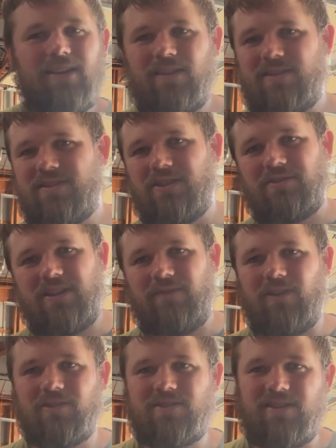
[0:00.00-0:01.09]
still
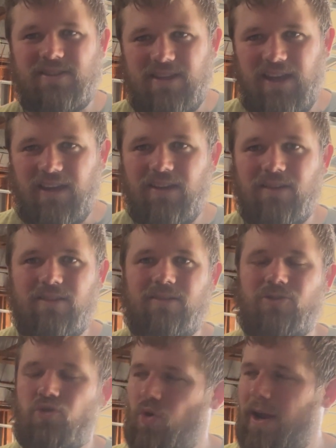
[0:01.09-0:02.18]
defaults to second.
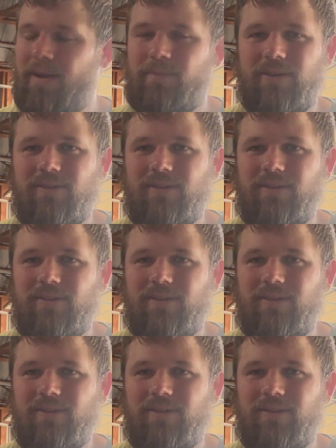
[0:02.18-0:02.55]
Crap.